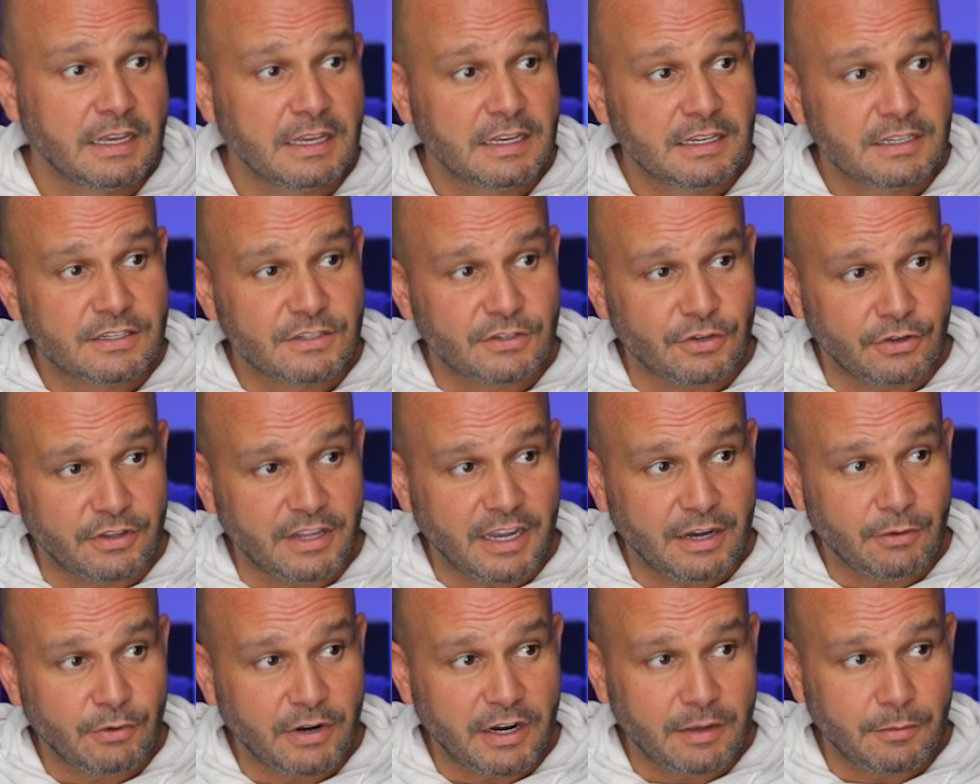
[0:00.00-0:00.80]
So
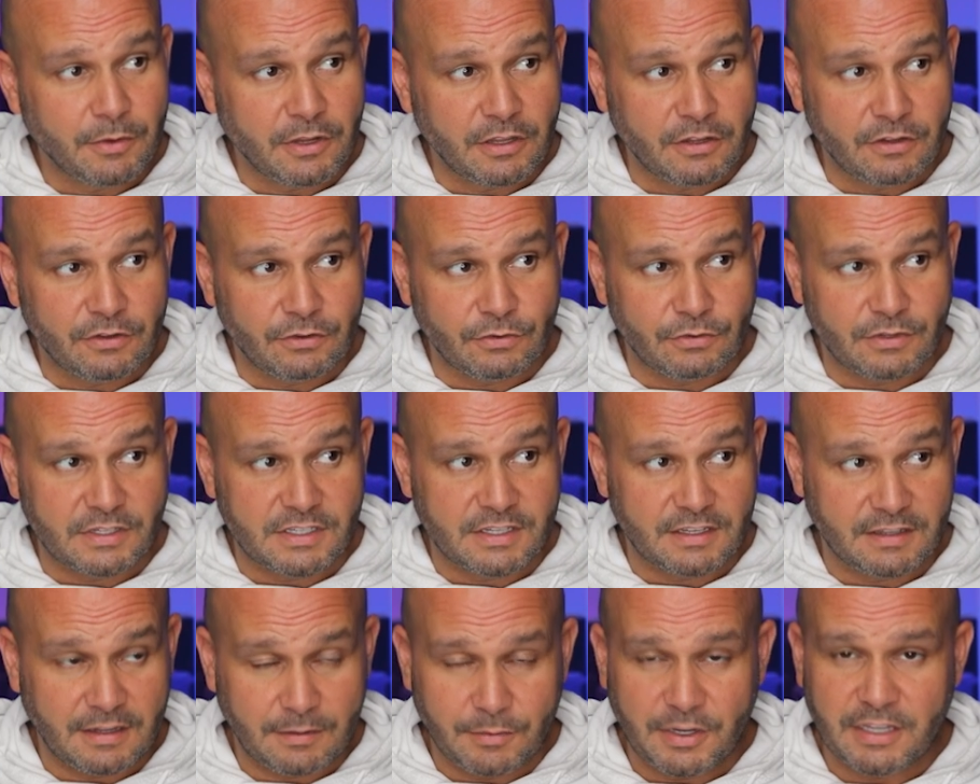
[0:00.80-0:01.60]
now what I'm going to do is
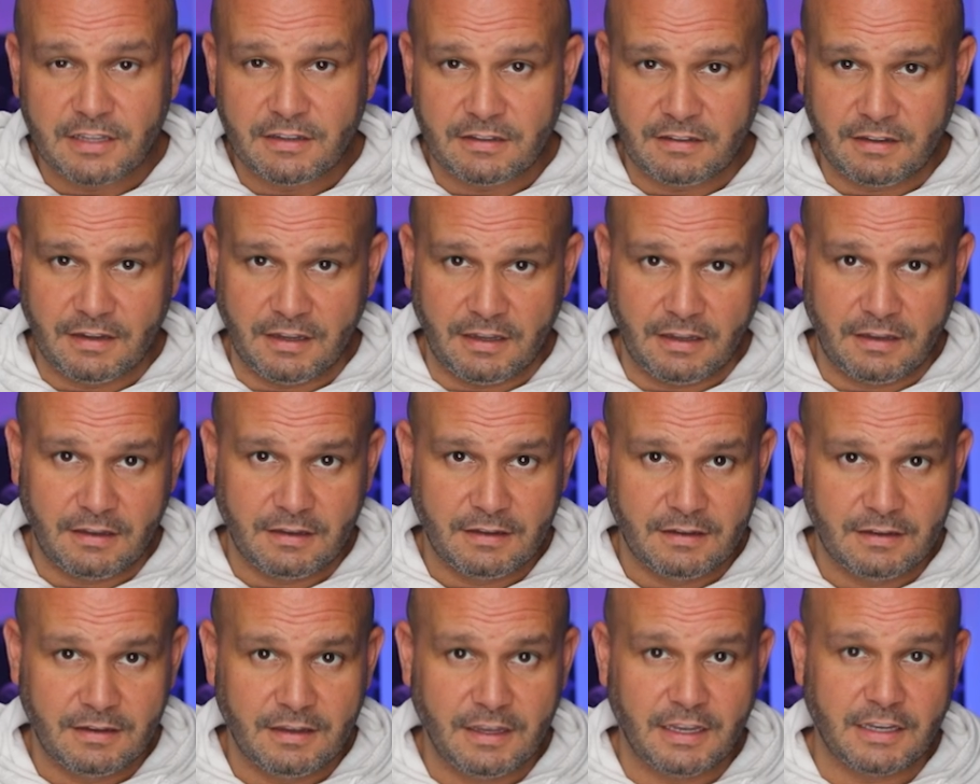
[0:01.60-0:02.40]
that I'm going to
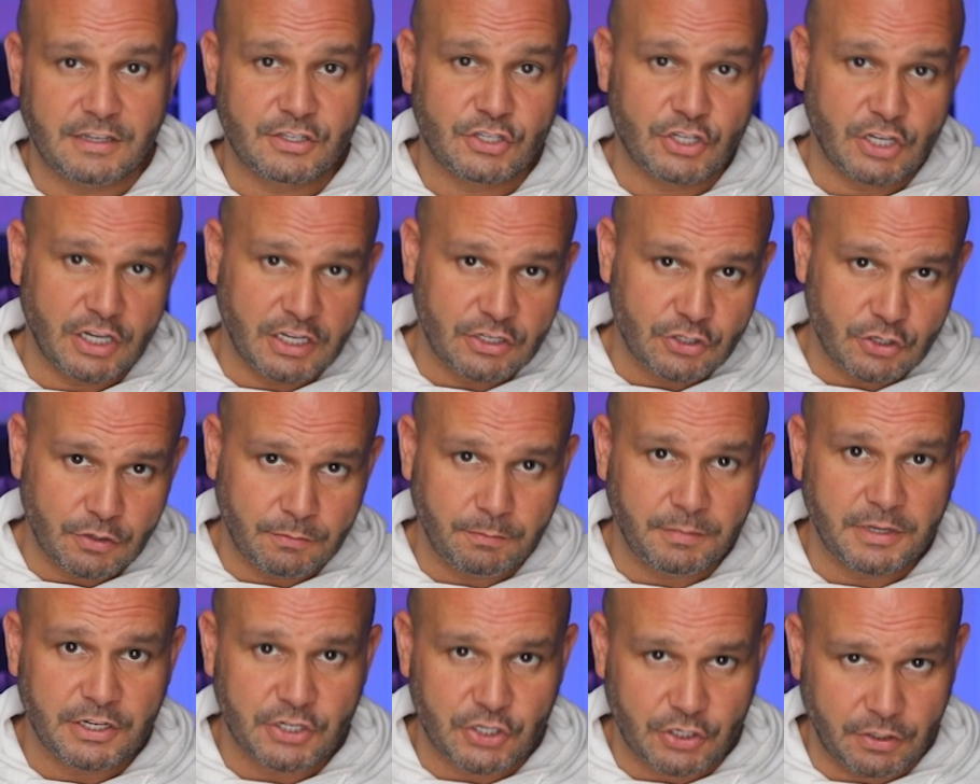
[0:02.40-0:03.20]
exchange a
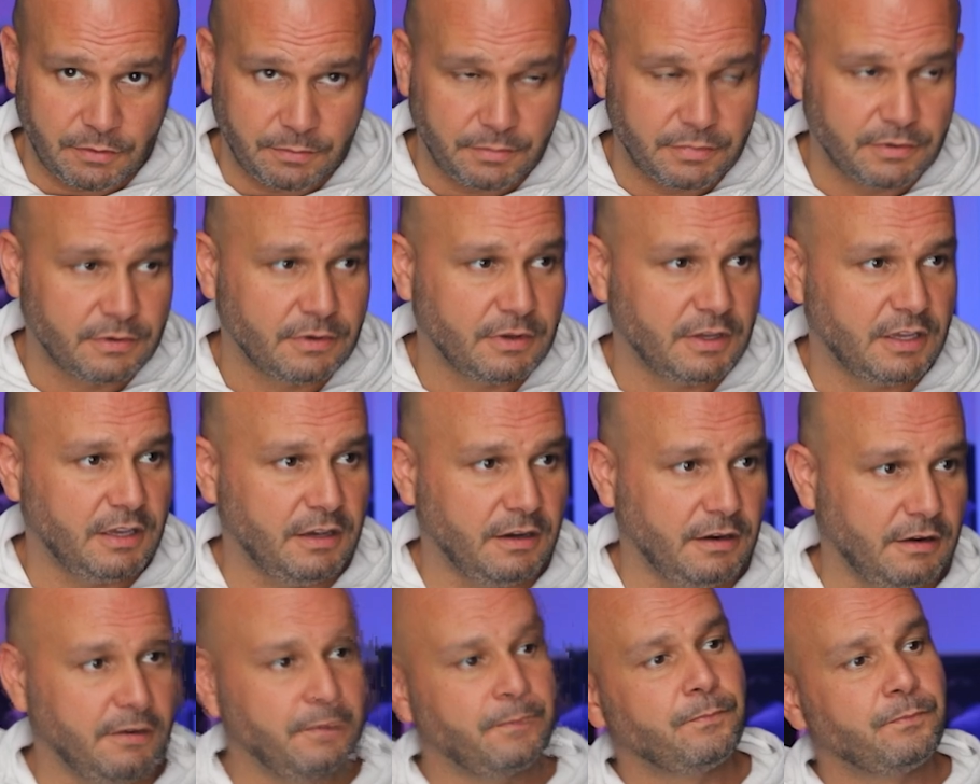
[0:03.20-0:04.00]
bishop
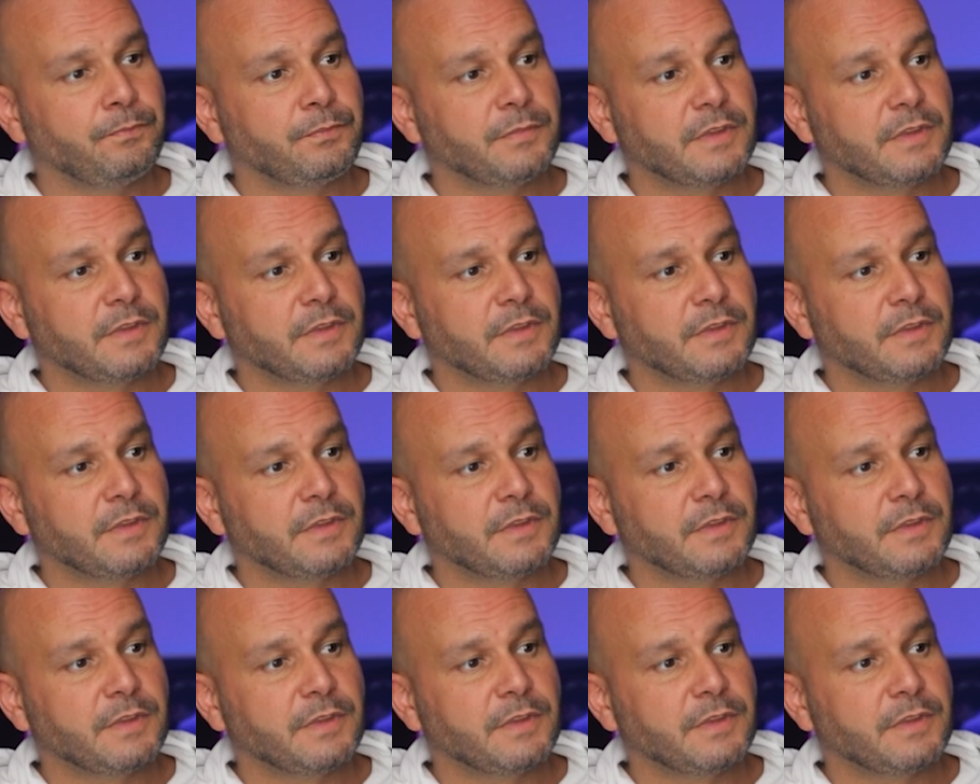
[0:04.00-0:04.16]
here.